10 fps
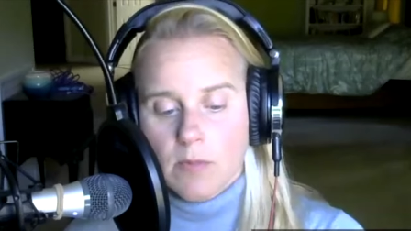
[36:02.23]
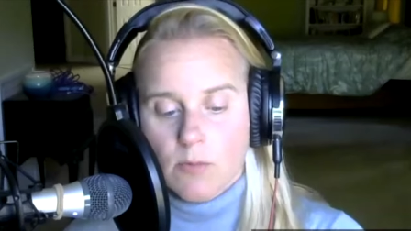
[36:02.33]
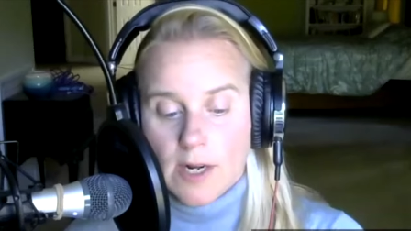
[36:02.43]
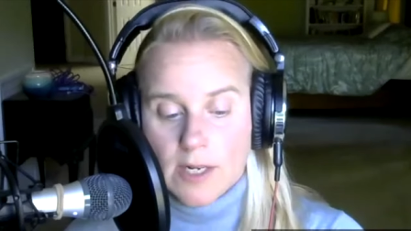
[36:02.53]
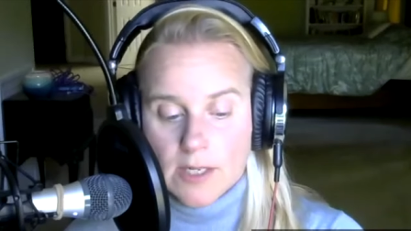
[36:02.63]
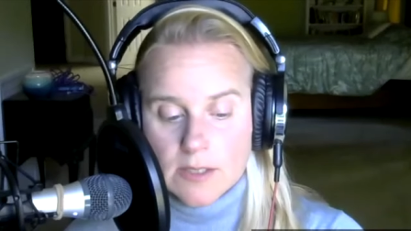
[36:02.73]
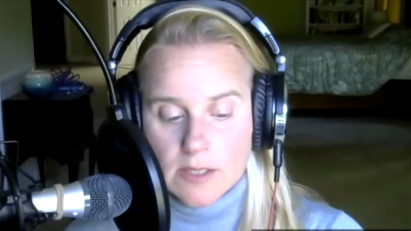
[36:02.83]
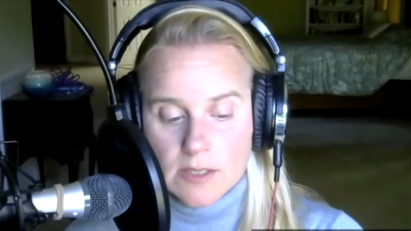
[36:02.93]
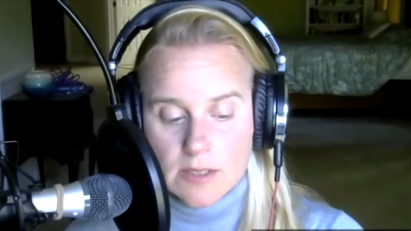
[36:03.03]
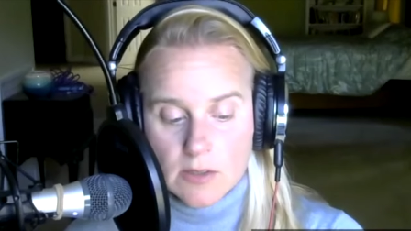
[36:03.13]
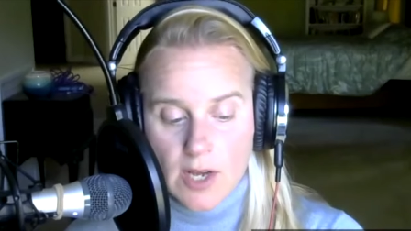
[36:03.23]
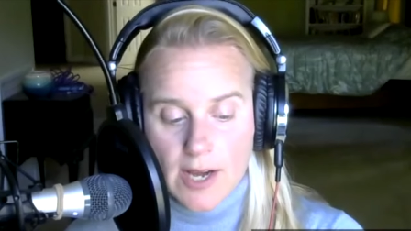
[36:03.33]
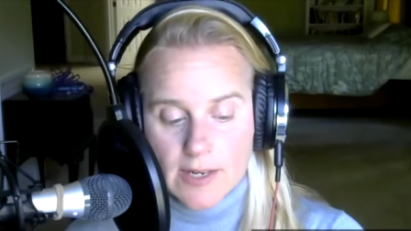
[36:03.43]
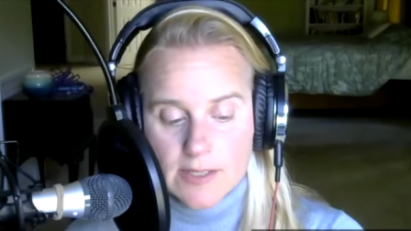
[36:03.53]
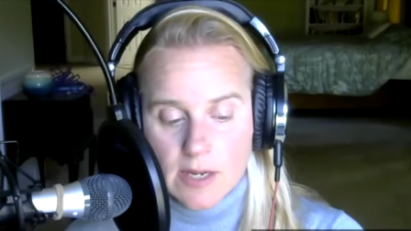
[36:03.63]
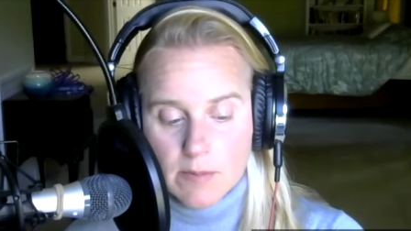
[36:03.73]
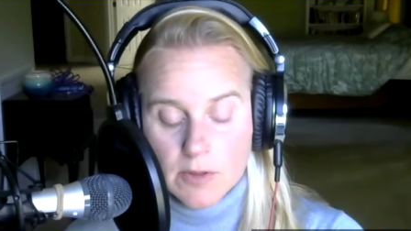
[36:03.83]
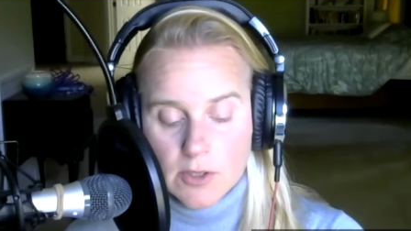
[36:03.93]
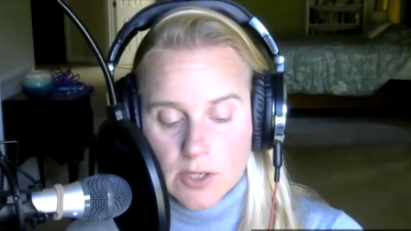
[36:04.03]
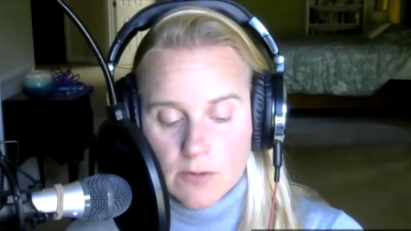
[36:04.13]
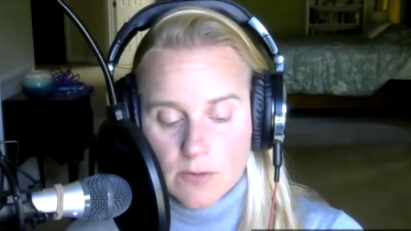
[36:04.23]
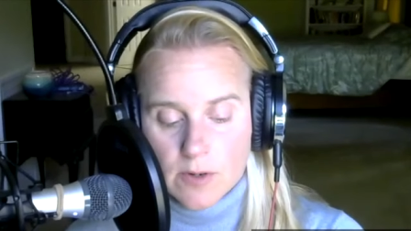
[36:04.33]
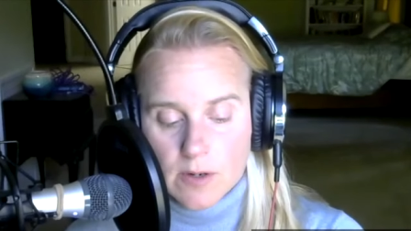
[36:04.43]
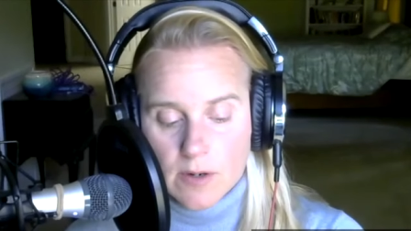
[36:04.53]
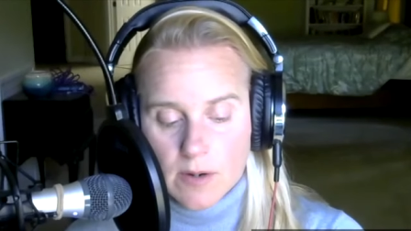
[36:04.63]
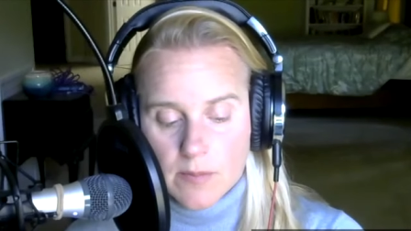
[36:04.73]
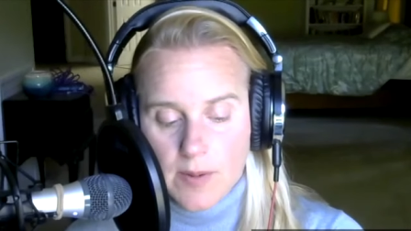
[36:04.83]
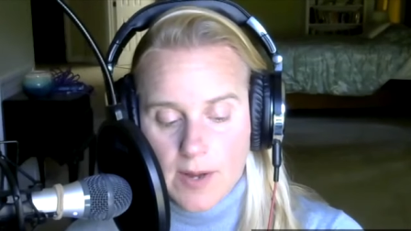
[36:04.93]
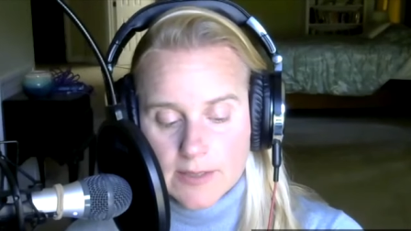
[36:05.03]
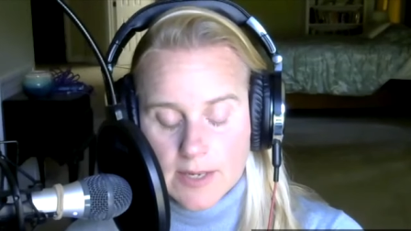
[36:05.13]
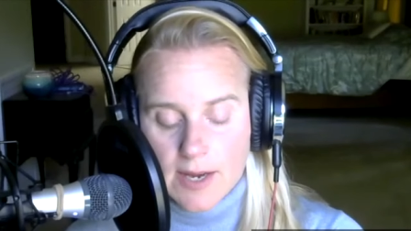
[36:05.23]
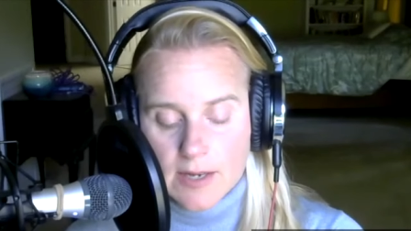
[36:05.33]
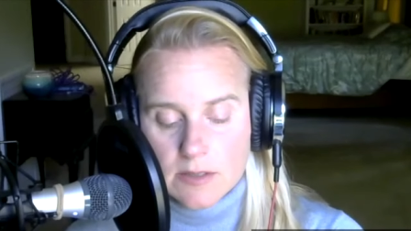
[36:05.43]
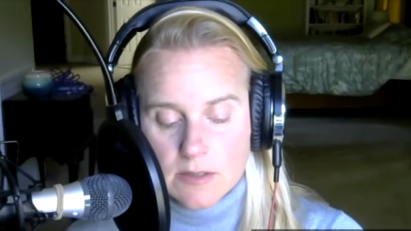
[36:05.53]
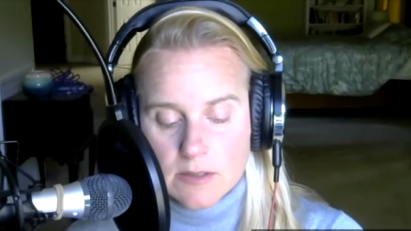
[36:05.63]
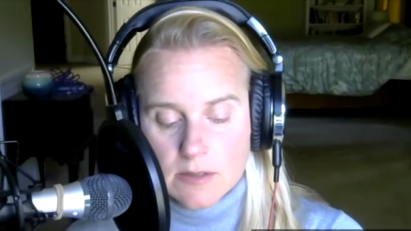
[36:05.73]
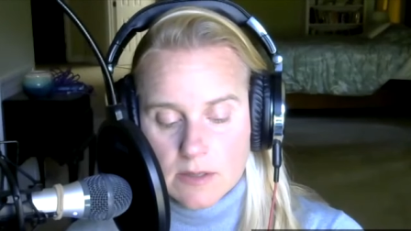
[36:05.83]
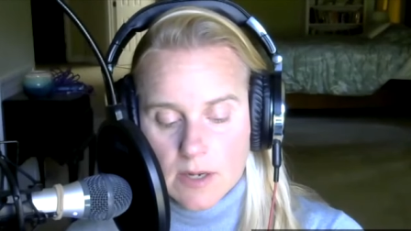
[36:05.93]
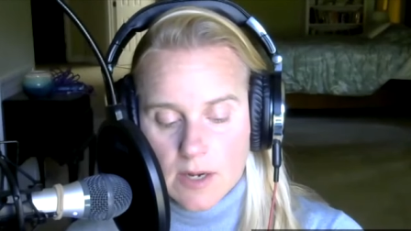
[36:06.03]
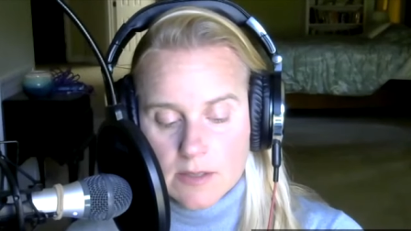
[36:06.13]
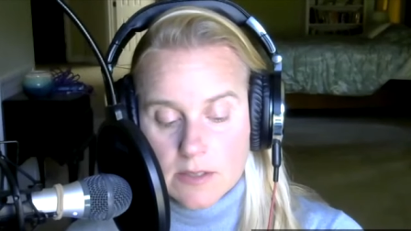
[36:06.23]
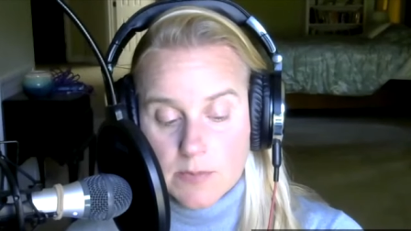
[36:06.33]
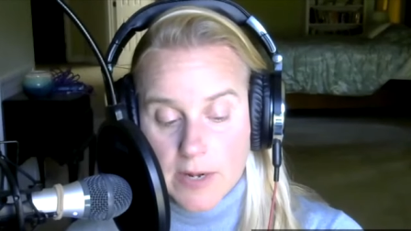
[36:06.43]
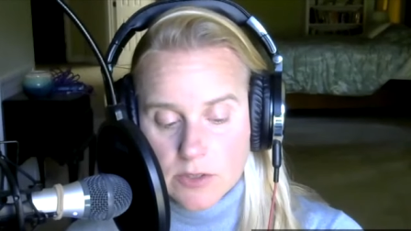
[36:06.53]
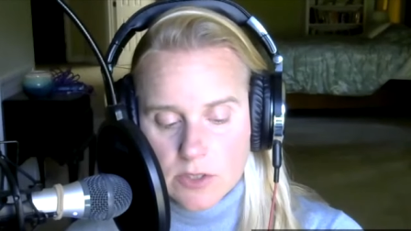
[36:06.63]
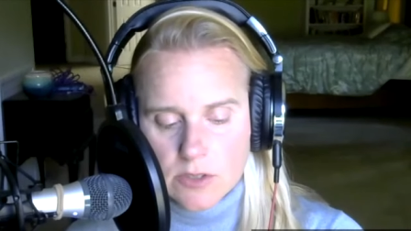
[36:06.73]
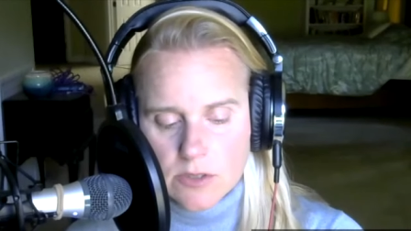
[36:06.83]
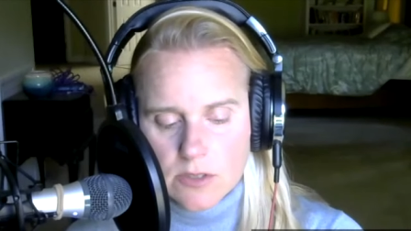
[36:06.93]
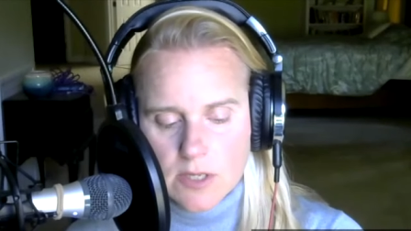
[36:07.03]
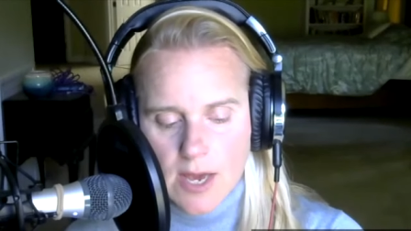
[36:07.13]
running into this a lot as I'm looking for podcast uh, sponsors.